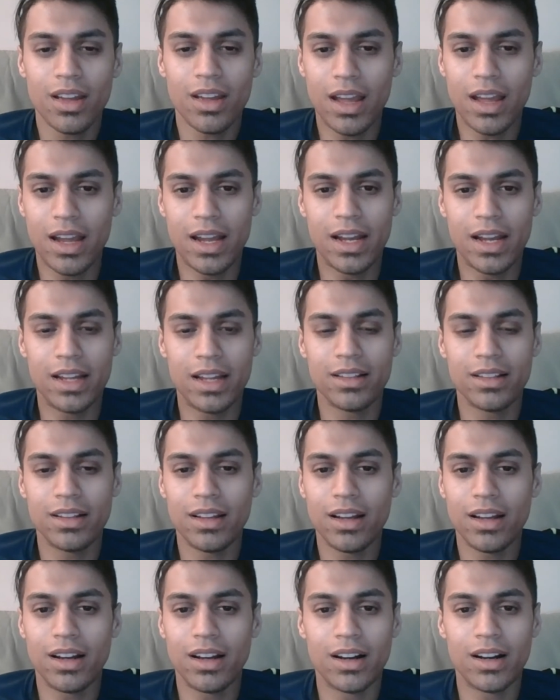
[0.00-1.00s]
and
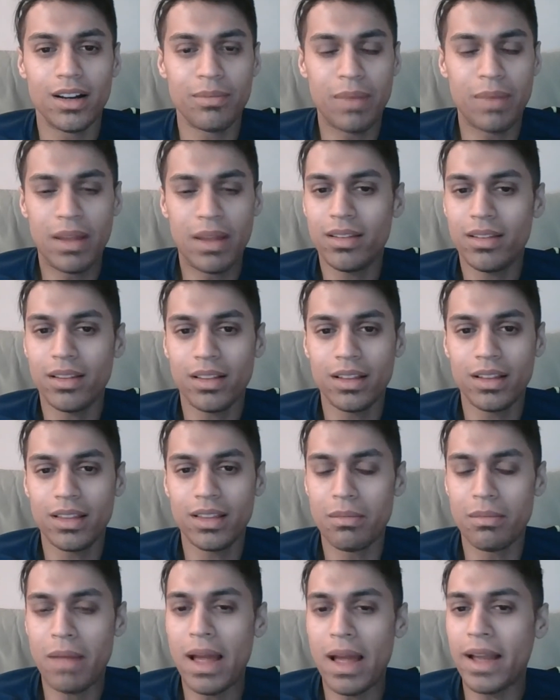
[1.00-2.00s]
basically
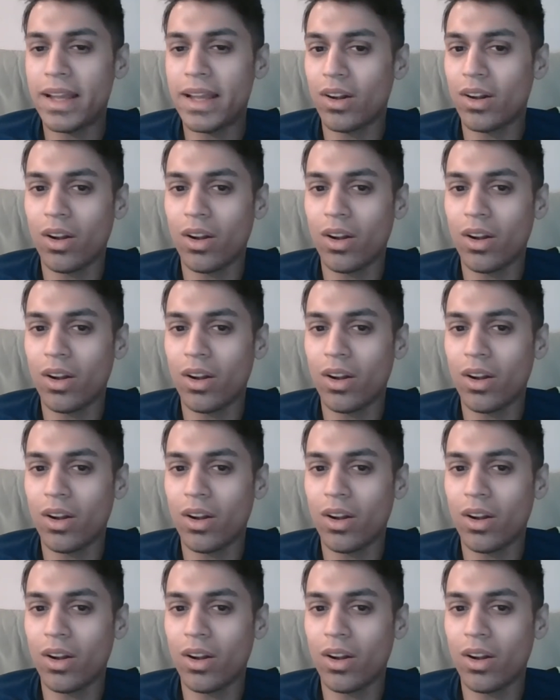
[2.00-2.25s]
the backend